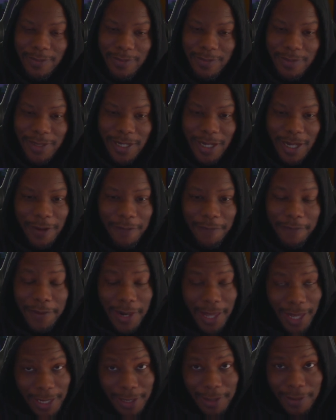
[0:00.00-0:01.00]
and
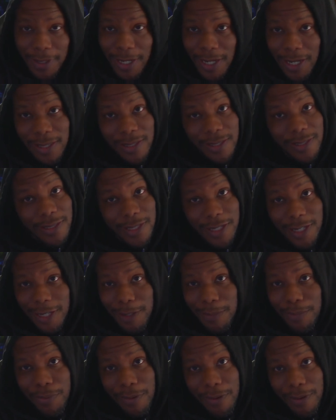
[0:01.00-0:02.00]
Flacco had the
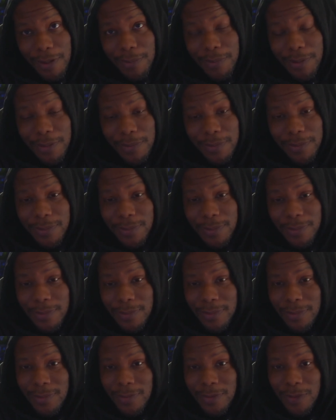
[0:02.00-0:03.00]
same problem.
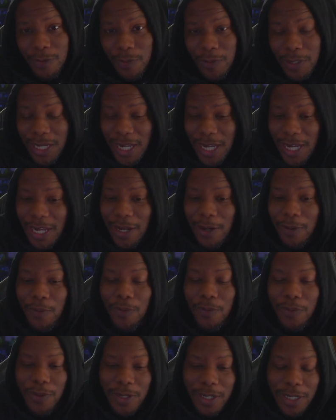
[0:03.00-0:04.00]
We had
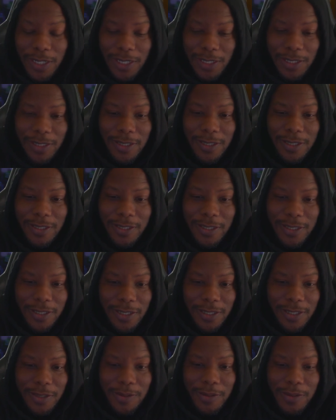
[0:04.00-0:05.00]
one
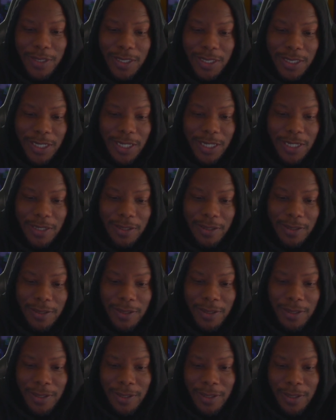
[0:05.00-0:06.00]
good coordinator
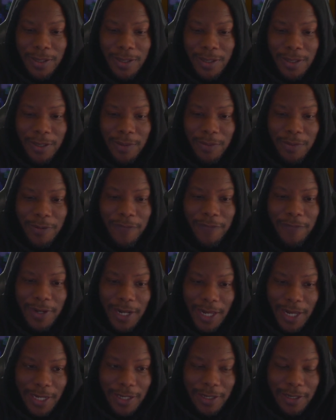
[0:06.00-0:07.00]
with
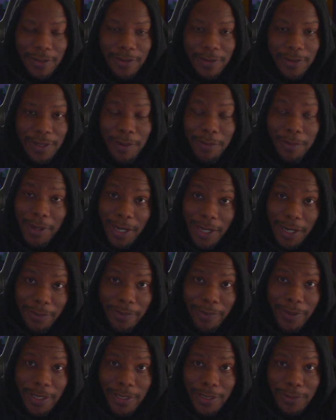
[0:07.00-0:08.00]
Flacco, in my
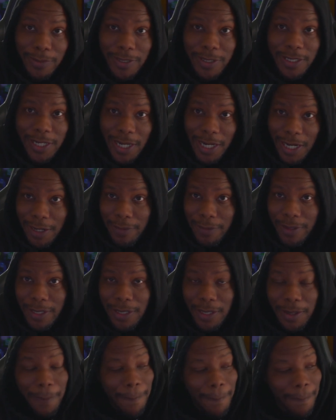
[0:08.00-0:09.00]
opinion, was Gary.
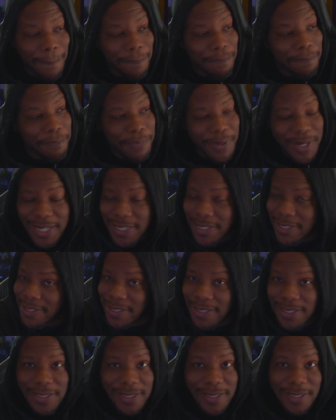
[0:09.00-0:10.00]
Best
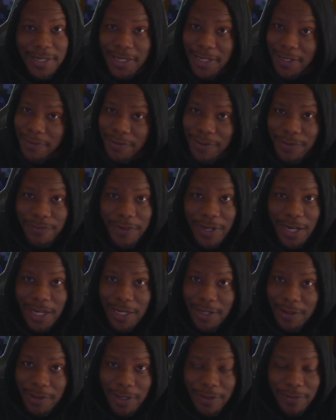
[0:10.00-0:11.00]
season ever
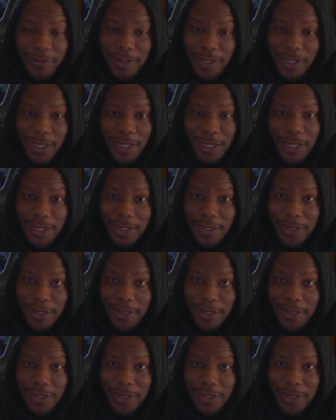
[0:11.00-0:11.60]
Flacco ever had.